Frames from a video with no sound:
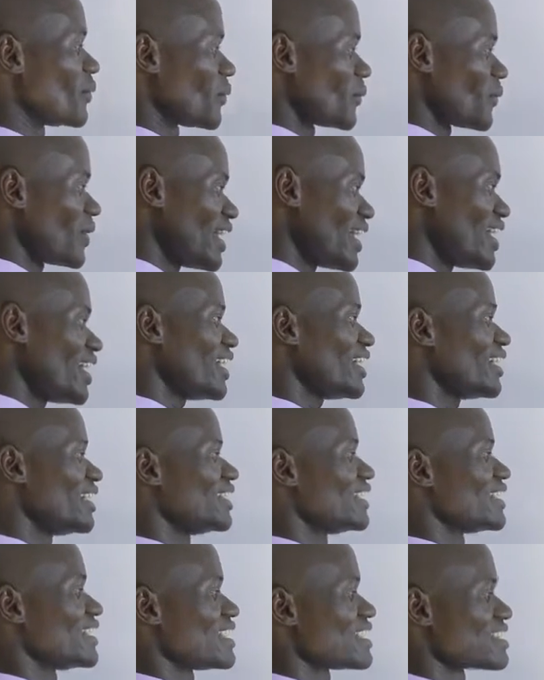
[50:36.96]

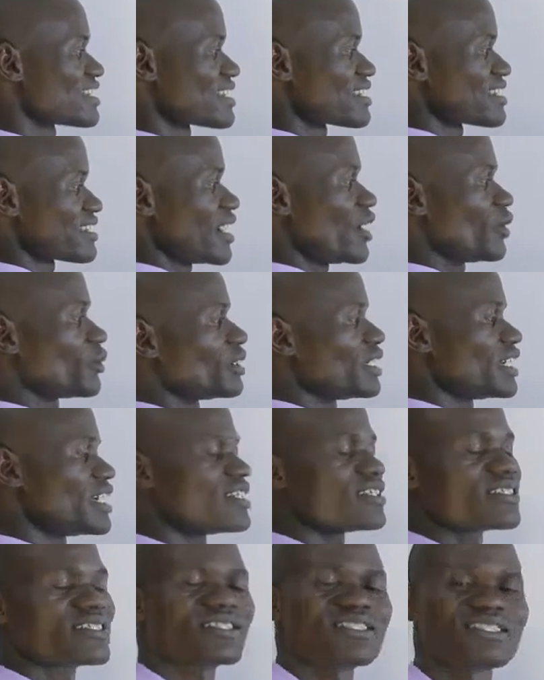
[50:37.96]
Where is the
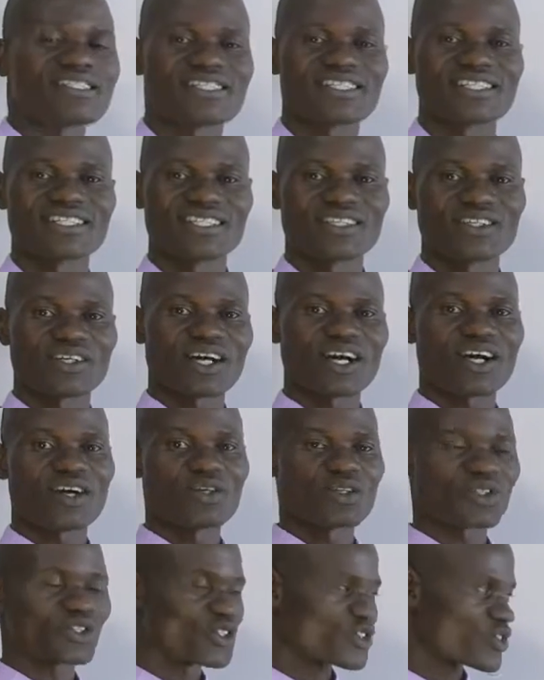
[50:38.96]
Southeast
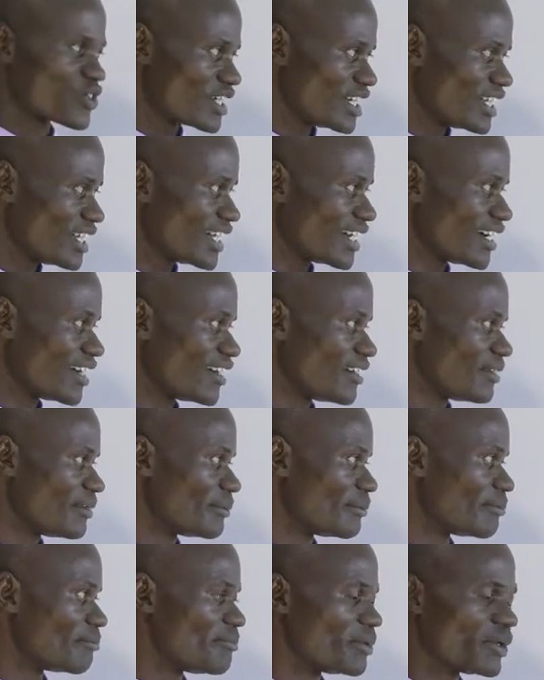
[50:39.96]
Australia
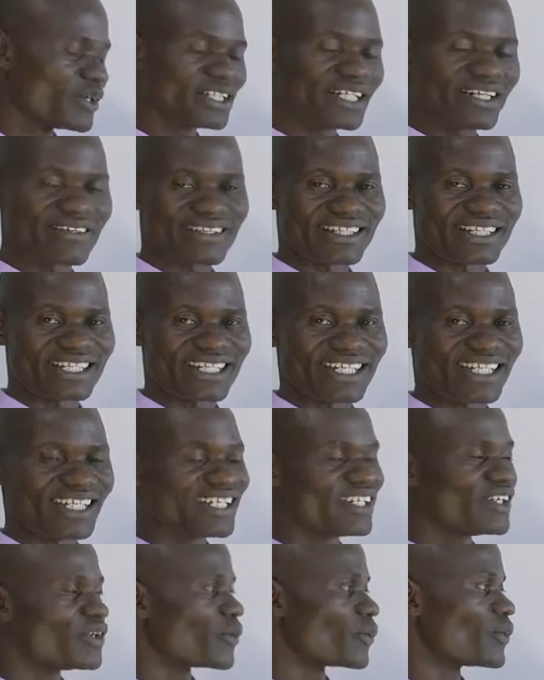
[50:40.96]
bordering?
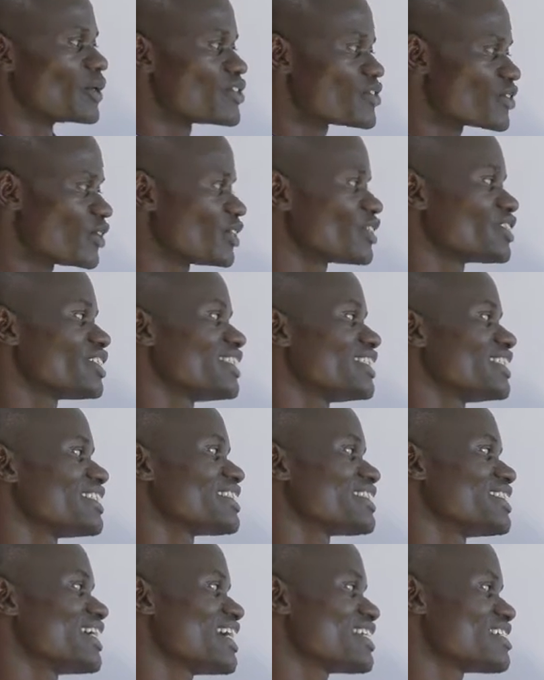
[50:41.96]
Which ocean
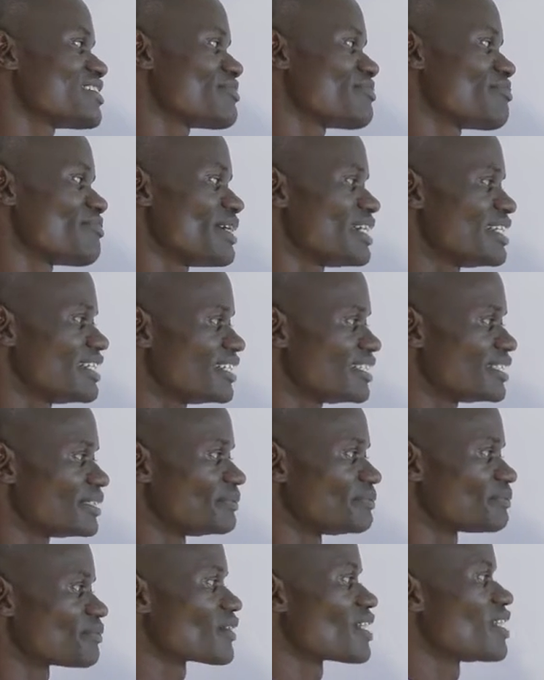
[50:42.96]
is that
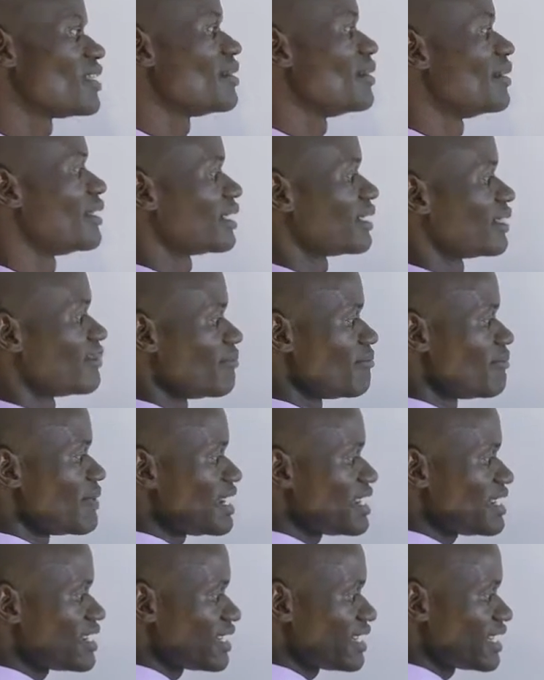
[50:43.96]
mainly?
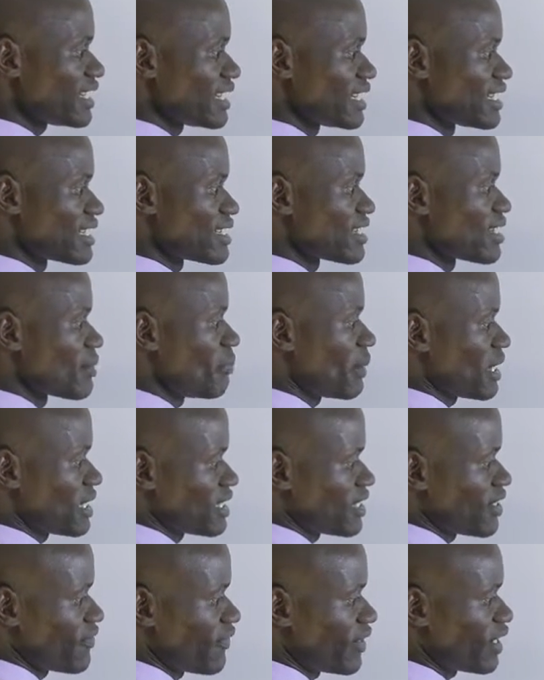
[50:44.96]
Mainly it is the
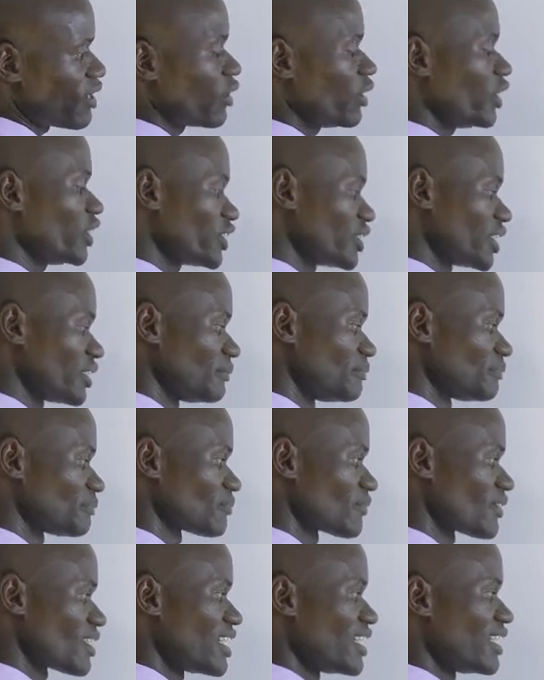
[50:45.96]
Pacific Ocean.
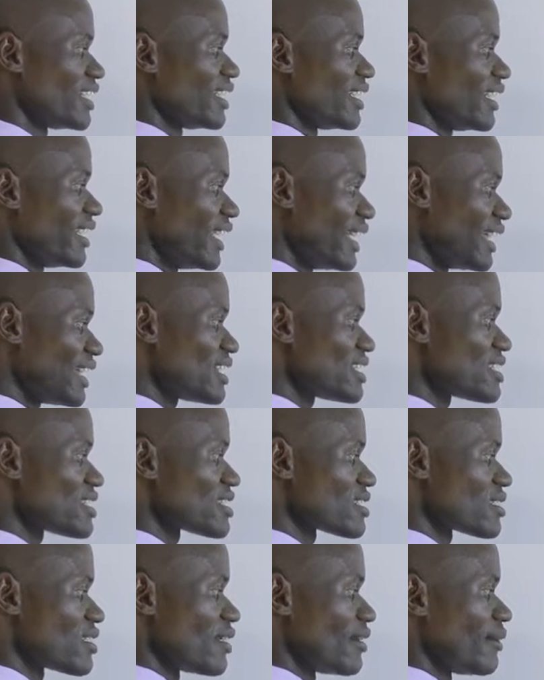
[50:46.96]

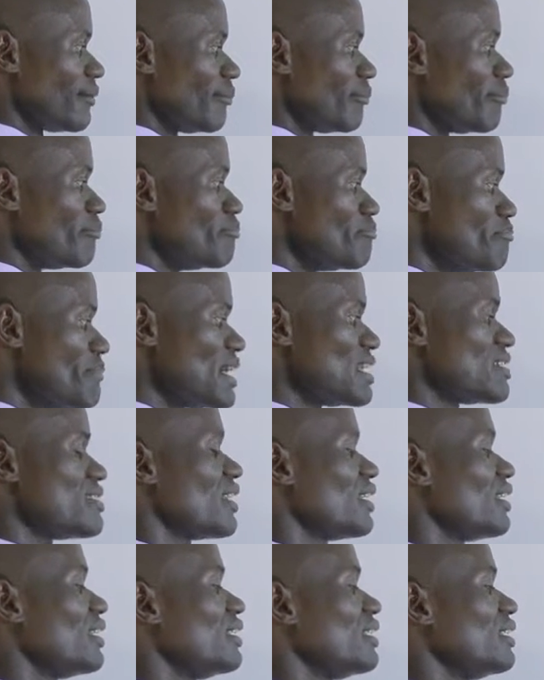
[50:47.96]
And
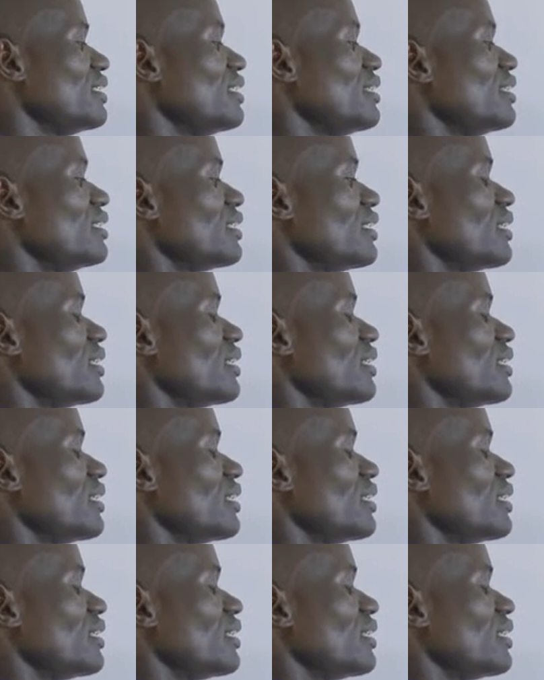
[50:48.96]
majorly